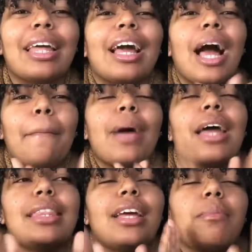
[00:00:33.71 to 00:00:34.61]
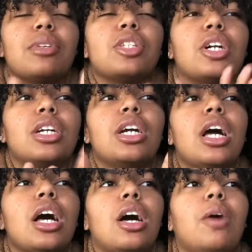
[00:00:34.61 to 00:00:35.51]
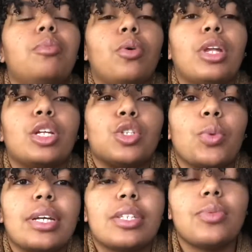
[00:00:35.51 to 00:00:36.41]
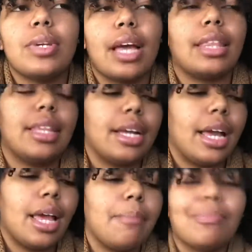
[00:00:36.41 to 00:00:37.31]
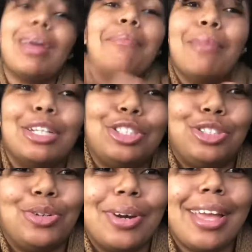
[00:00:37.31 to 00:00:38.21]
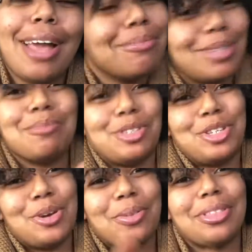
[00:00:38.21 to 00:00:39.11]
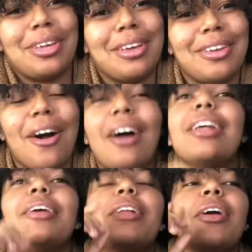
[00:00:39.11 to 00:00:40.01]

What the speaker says: Like I think I'm gonna start uploading twice a week. I think I am. Not sure yet. I'm still thinking on it.